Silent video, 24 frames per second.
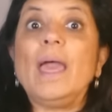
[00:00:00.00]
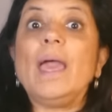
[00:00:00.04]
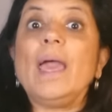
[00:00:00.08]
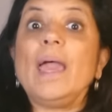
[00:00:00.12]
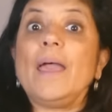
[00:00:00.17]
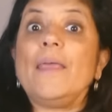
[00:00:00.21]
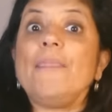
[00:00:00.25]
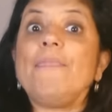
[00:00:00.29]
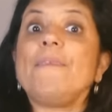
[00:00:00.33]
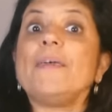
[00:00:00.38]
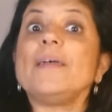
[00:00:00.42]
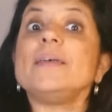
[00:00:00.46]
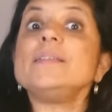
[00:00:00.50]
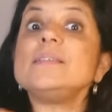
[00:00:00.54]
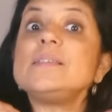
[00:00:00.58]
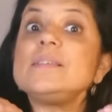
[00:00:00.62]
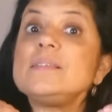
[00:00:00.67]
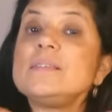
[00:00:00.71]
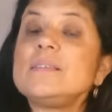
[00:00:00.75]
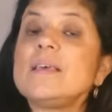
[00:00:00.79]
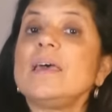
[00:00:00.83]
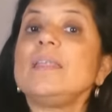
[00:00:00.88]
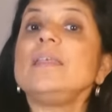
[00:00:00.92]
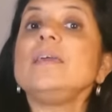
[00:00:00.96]
and then
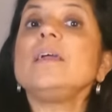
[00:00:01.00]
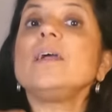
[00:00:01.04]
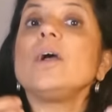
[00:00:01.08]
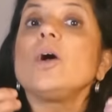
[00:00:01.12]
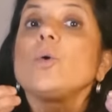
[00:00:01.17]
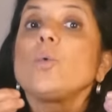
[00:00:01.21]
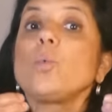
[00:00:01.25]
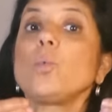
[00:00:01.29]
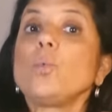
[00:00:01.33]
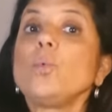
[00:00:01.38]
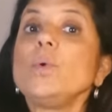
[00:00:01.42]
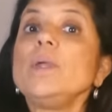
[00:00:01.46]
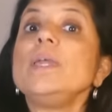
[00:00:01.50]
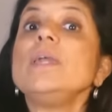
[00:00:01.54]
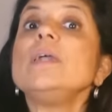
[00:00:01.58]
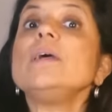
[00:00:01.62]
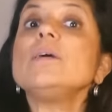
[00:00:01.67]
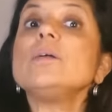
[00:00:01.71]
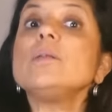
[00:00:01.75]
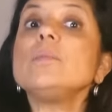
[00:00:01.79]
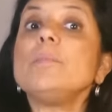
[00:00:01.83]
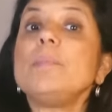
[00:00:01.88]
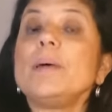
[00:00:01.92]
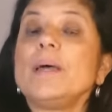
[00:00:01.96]
setting a
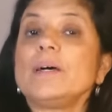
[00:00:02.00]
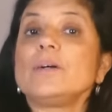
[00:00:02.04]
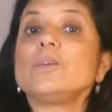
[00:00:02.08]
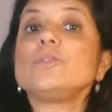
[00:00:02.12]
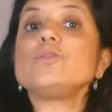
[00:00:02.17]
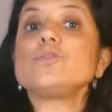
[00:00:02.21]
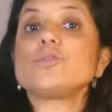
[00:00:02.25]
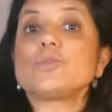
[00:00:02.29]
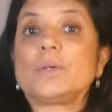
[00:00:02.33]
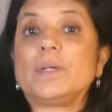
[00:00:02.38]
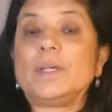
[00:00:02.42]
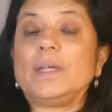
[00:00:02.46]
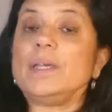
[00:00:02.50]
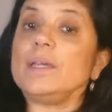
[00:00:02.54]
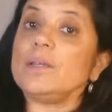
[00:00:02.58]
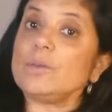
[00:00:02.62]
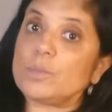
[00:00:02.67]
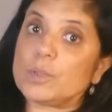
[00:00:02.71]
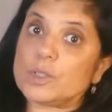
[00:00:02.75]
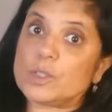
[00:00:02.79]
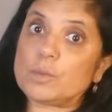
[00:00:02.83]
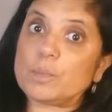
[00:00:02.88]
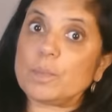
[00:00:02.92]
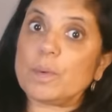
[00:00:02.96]
real boundary in
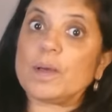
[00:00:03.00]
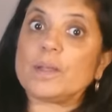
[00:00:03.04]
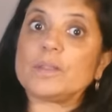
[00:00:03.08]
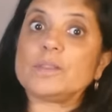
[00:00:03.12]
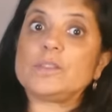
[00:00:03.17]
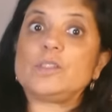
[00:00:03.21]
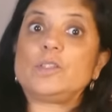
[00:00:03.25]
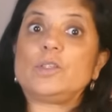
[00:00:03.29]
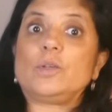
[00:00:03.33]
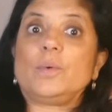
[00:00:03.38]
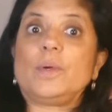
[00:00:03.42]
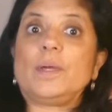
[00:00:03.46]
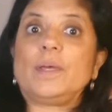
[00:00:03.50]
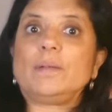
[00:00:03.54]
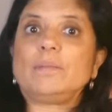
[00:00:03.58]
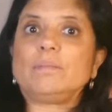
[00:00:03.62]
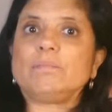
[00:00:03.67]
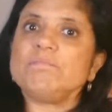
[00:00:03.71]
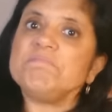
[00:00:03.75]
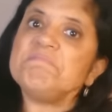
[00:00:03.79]
response to it.